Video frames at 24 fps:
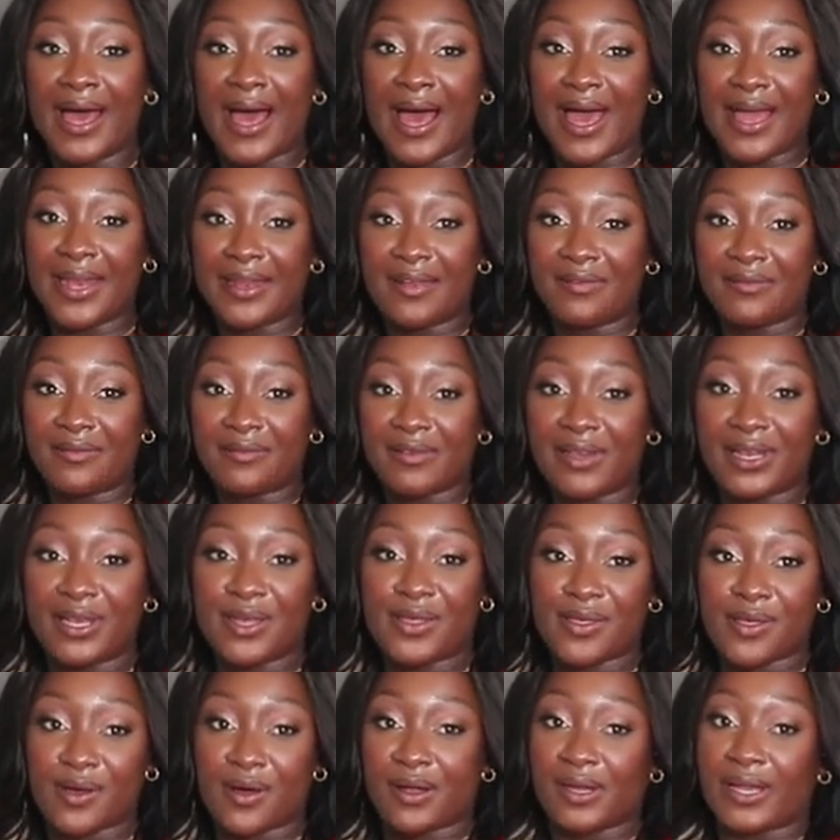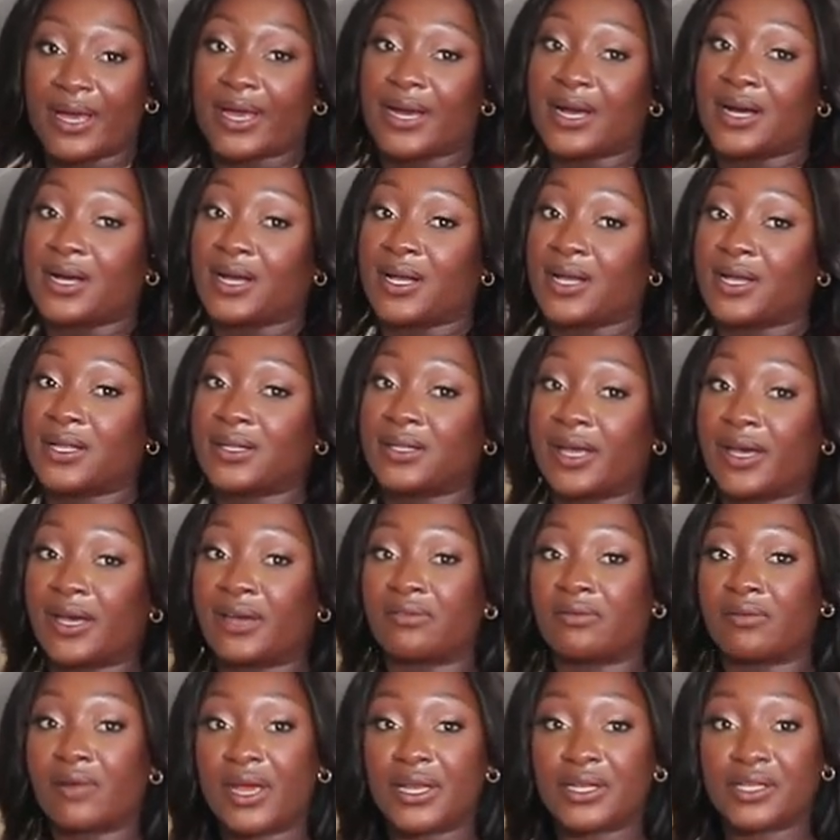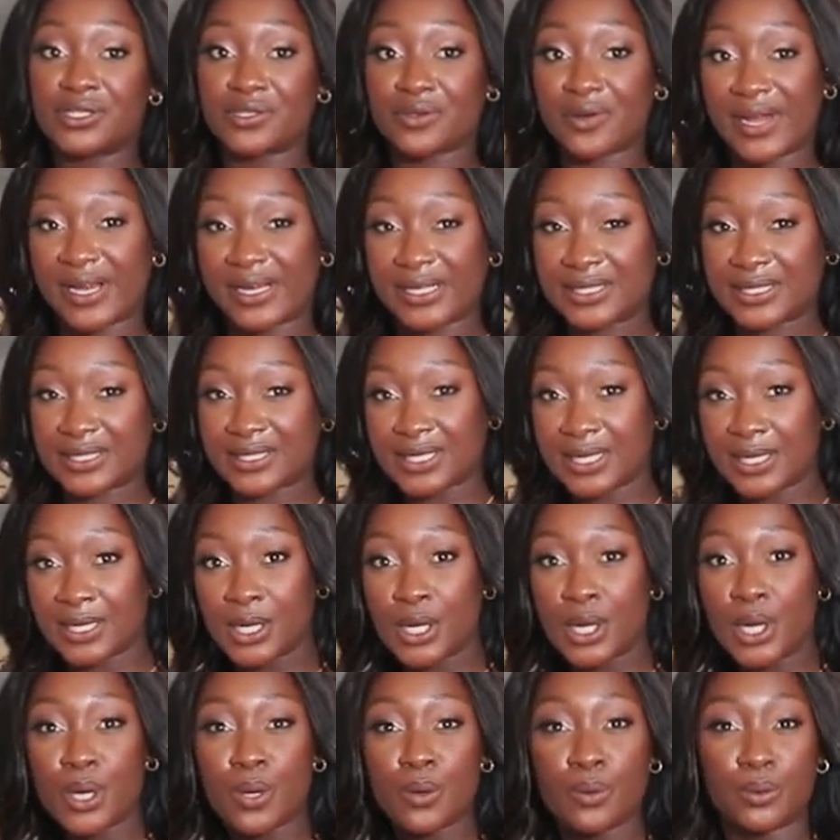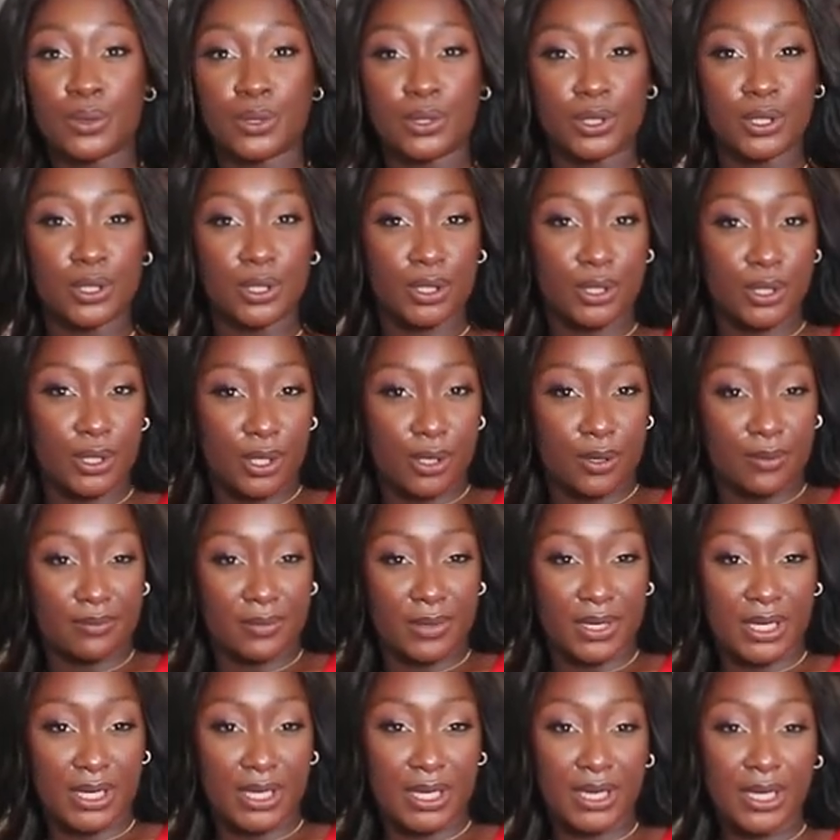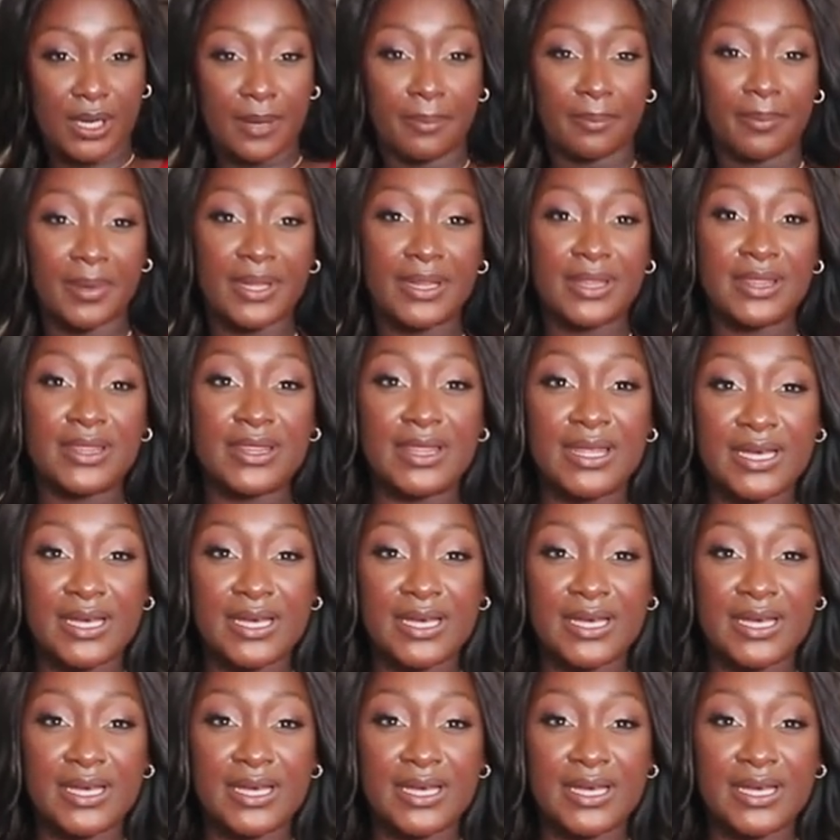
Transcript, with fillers: I never really thought like a like a red dress would look good on me but